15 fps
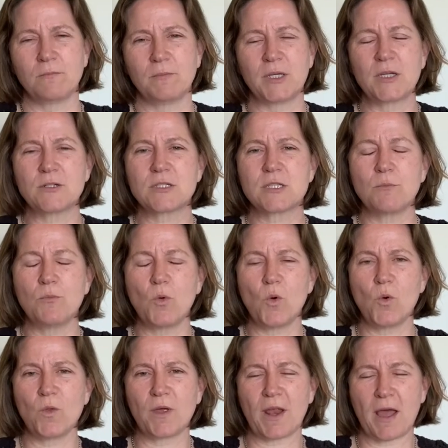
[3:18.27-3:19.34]
Because the
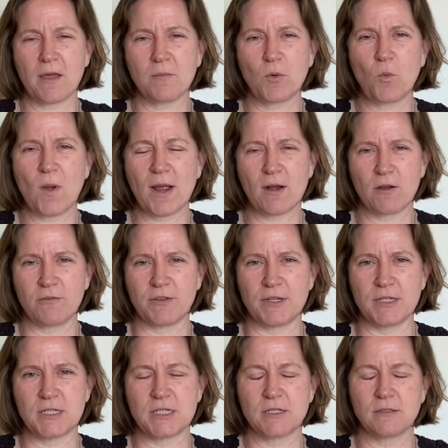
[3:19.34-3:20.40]
more that I'm aware of
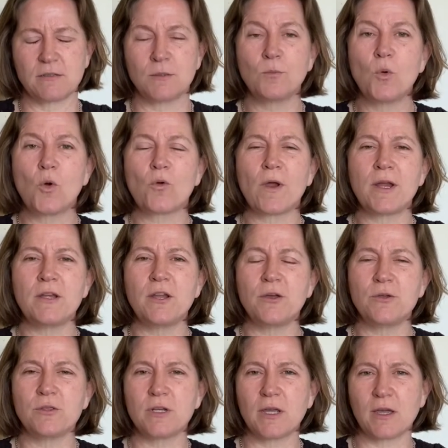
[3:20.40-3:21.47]
it, the more I
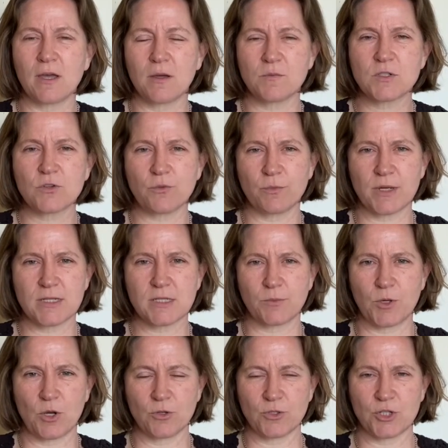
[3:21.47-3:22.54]
know that it comes from my
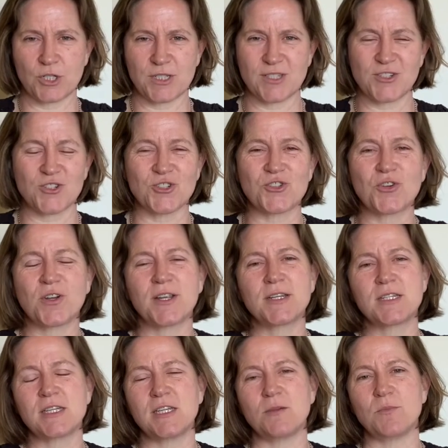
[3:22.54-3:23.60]
subconscious just trying
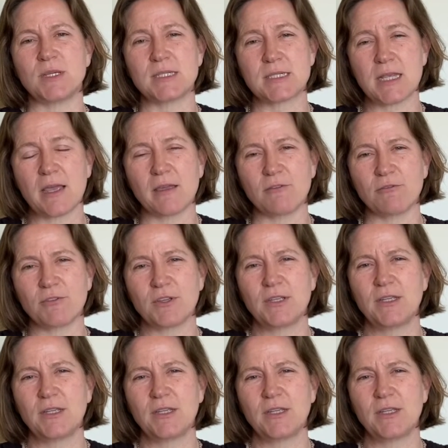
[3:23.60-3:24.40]
to keep me safe,